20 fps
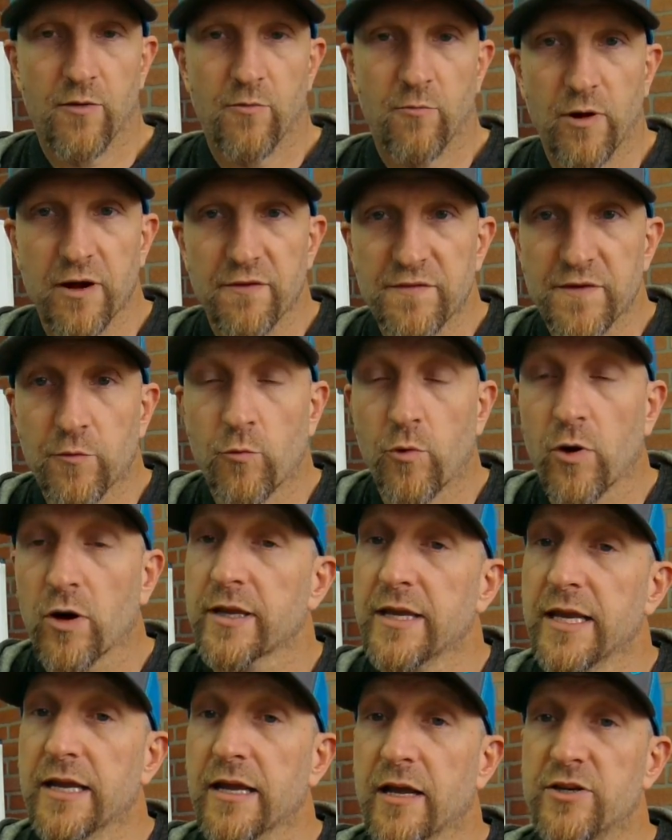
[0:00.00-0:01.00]
What if you're
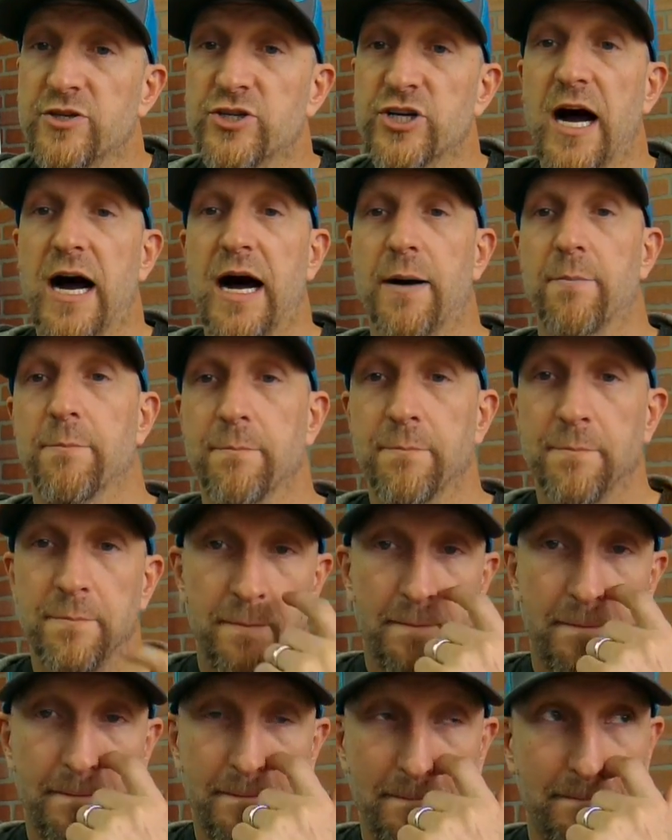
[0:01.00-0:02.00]
working a job?
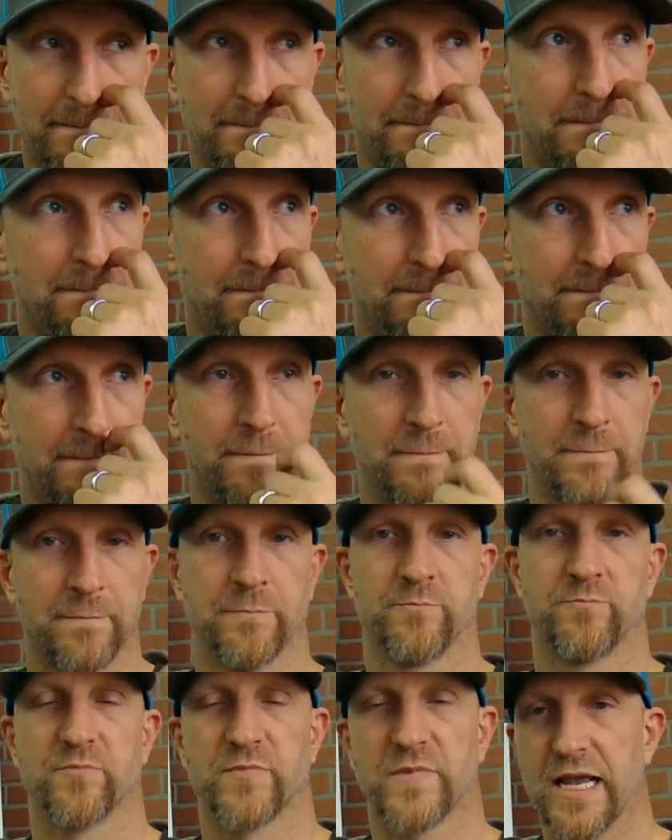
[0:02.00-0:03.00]

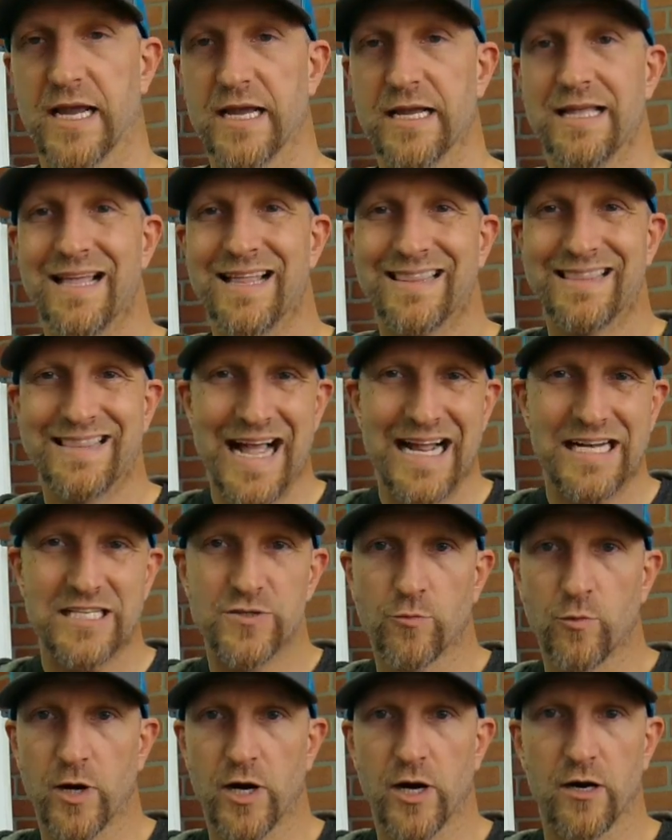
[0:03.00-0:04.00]
Okay,
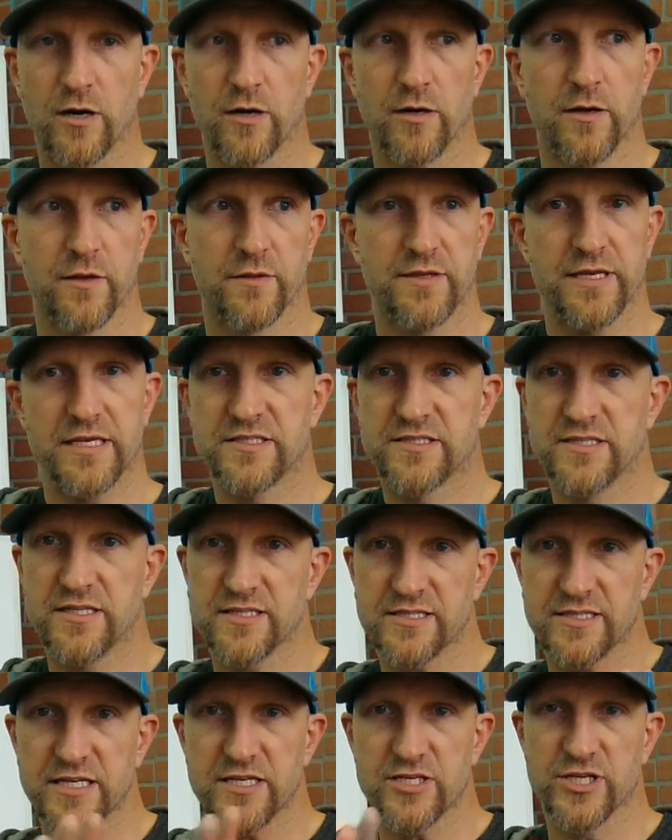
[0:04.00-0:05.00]
that's where these
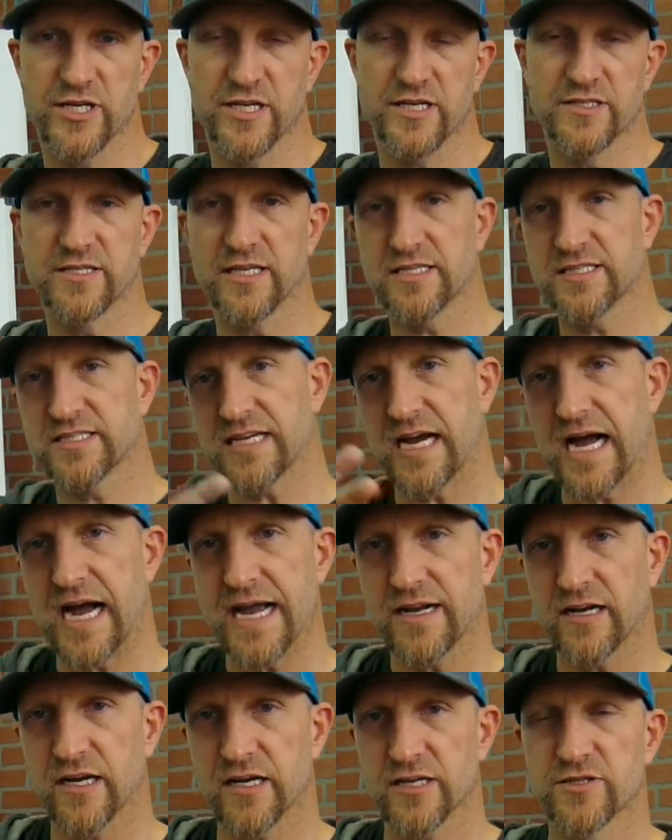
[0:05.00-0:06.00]
decisions, this
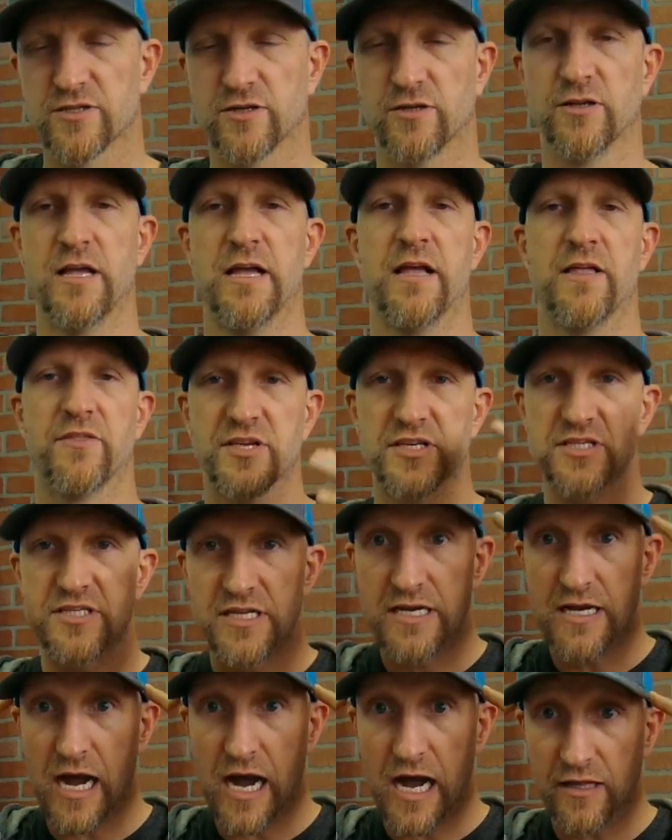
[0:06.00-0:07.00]
side hustle, this
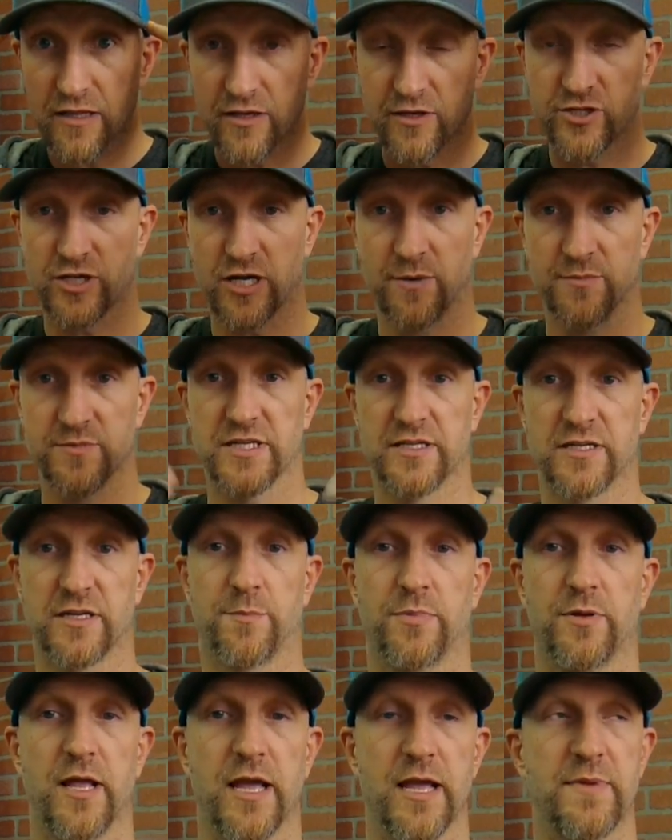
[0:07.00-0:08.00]
knowledge comes
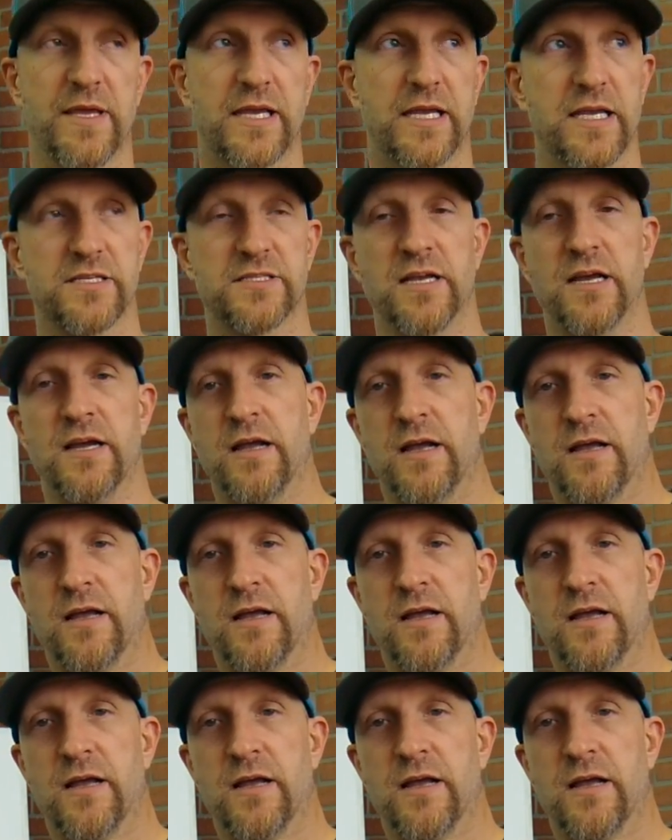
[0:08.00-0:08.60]
into play because